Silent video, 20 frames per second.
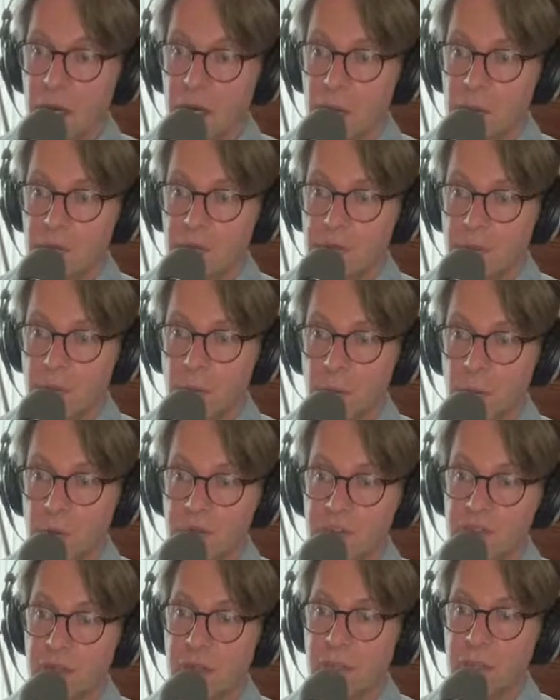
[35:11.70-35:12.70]
Before
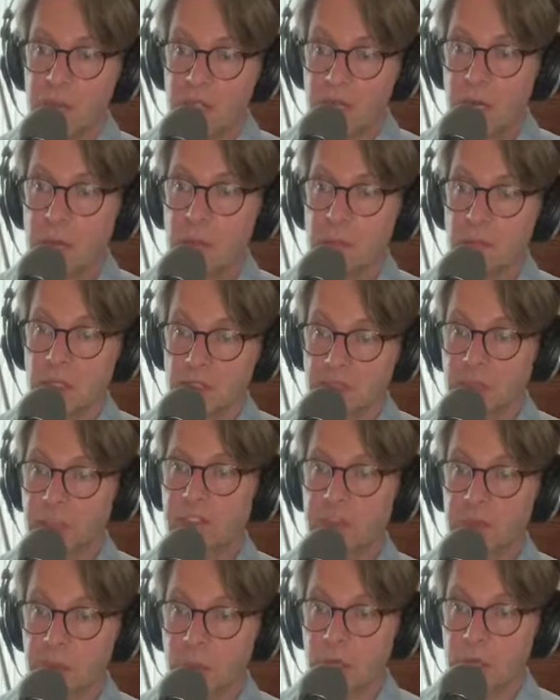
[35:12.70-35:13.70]
some come at
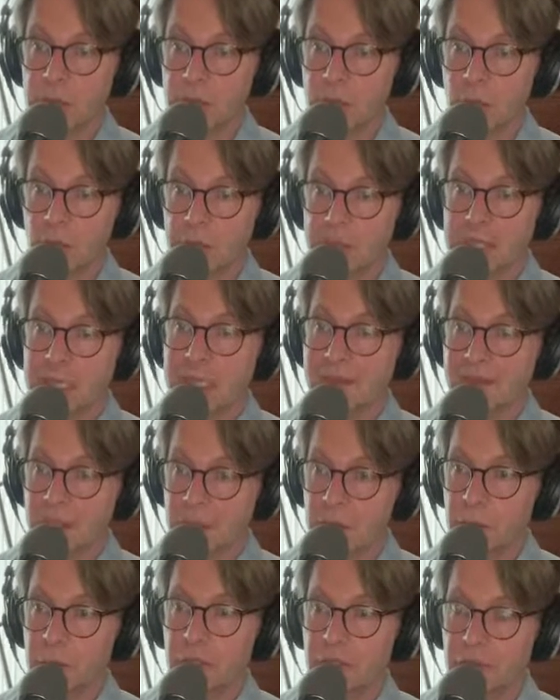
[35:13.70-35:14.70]
just the right moment, and the
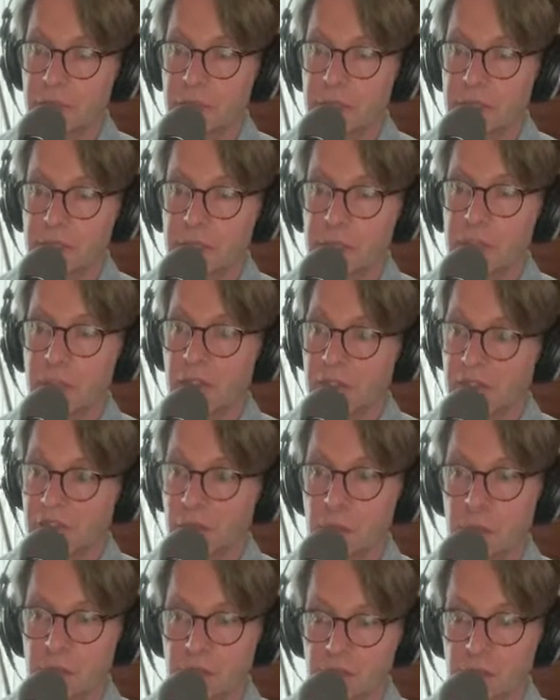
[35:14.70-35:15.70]
lyrics mean
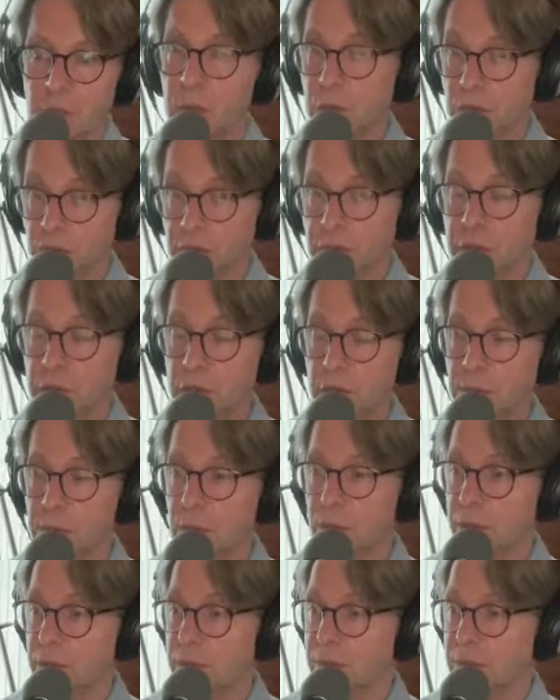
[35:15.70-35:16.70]
so much more. Very good
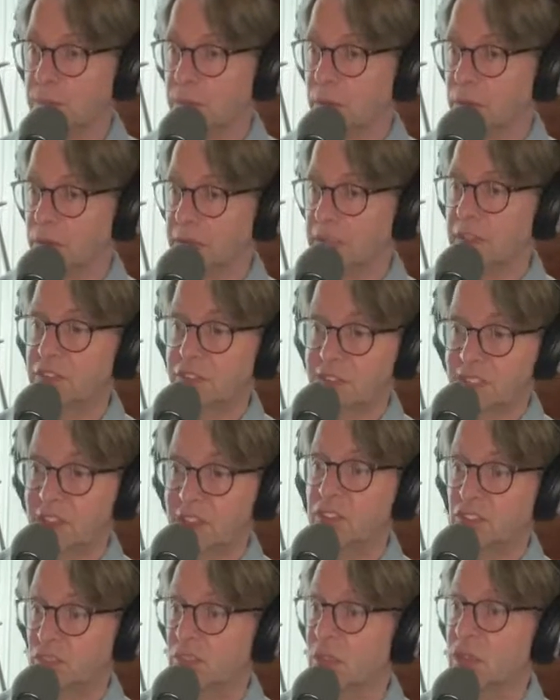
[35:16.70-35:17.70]
point, Mark. Yes, that's
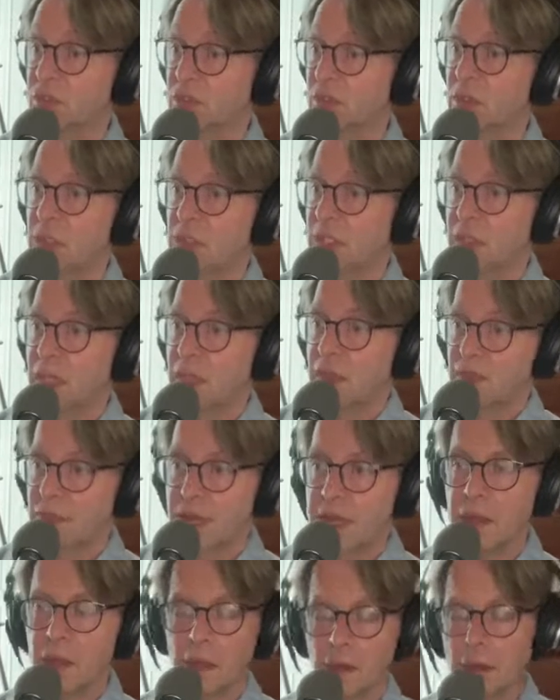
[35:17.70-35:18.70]
true.
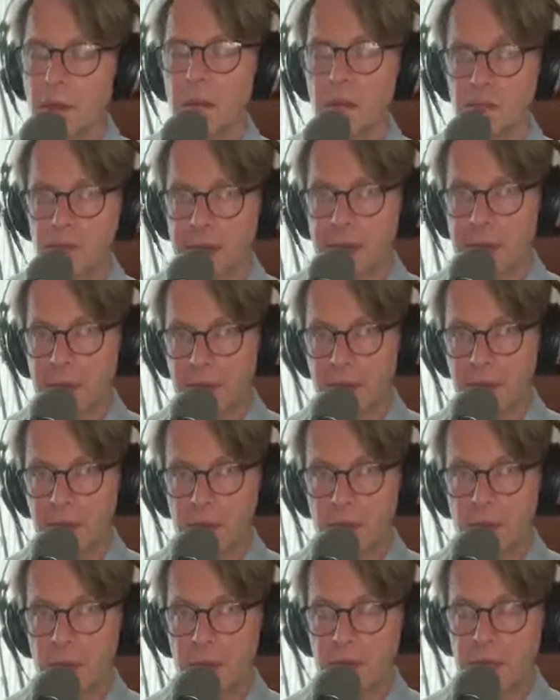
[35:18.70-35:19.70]
They are that. They
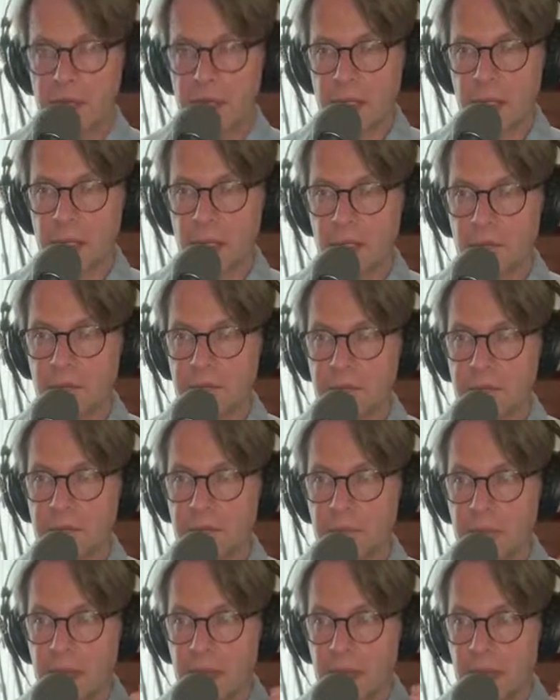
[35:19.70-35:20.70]
are that kind of
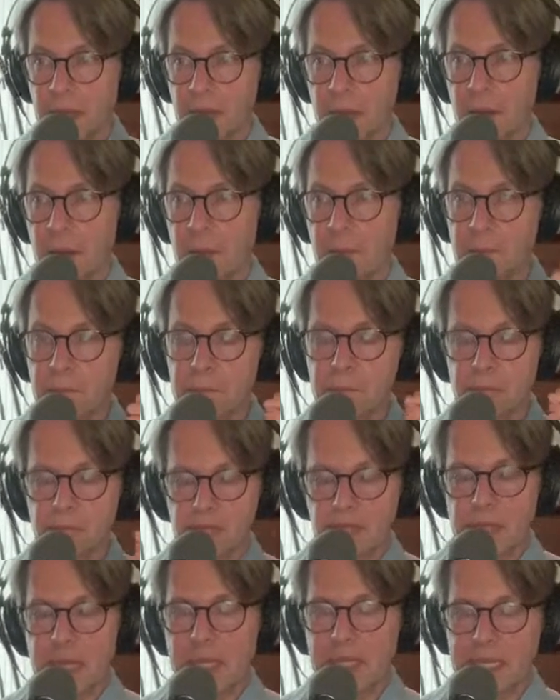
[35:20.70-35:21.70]

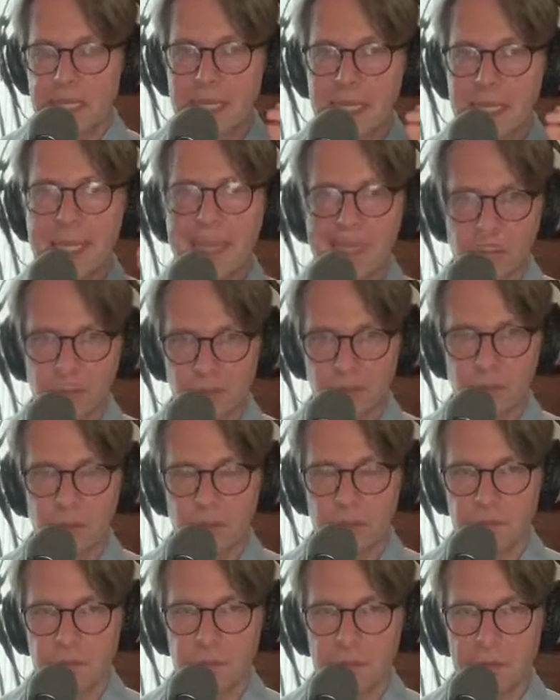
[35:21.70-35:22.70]
that connector
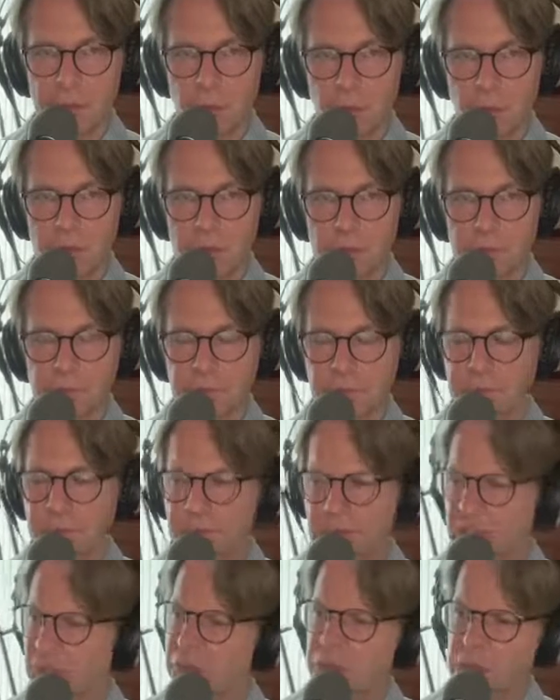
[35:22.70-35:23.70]
of memory.
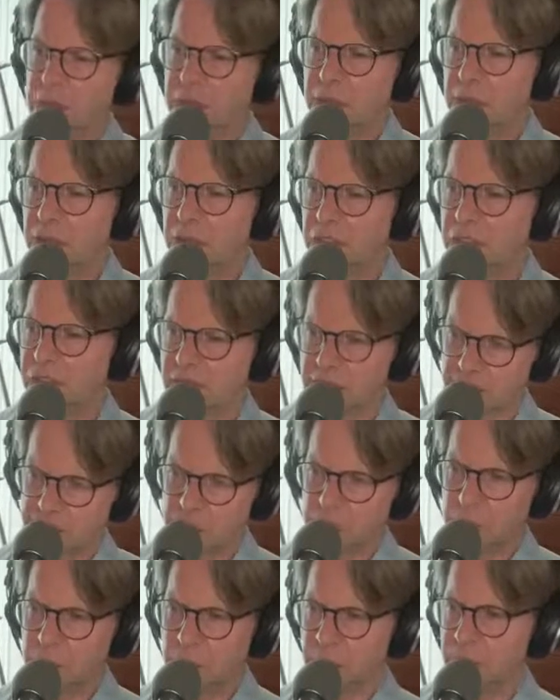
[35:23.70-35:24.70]
It's very interesting.
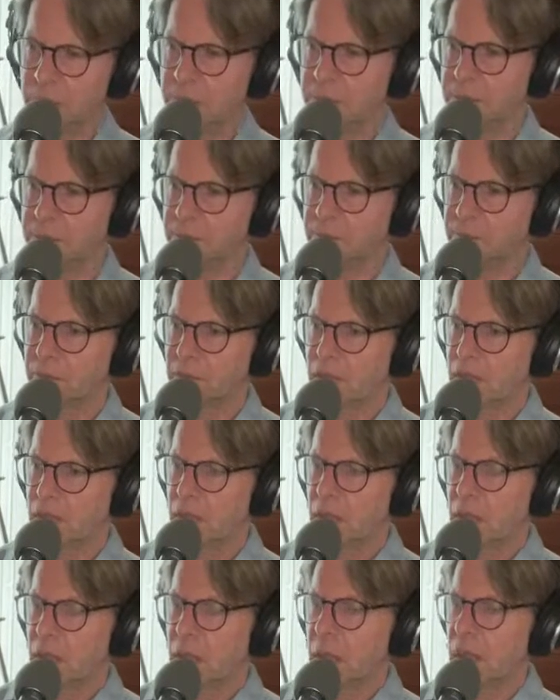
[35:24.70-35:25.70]
Good point.
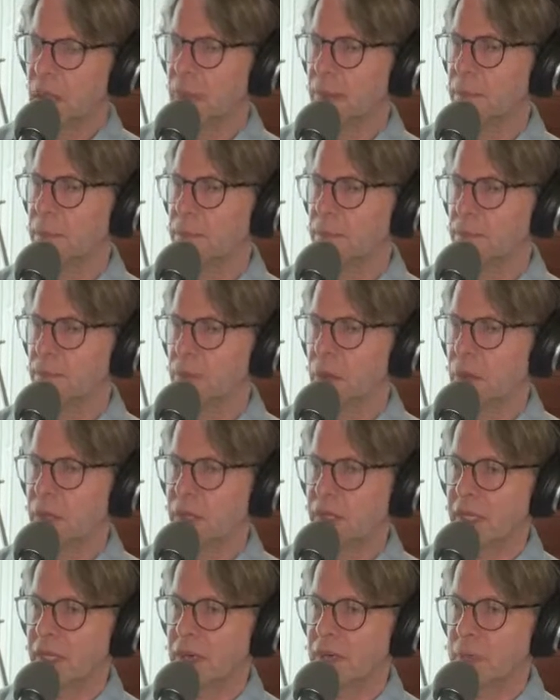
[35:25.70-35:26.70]

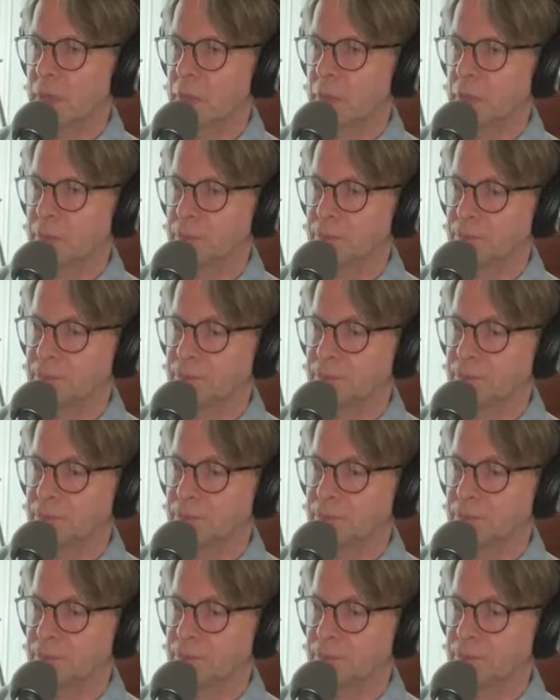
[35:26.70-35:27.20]
Okay, everyone.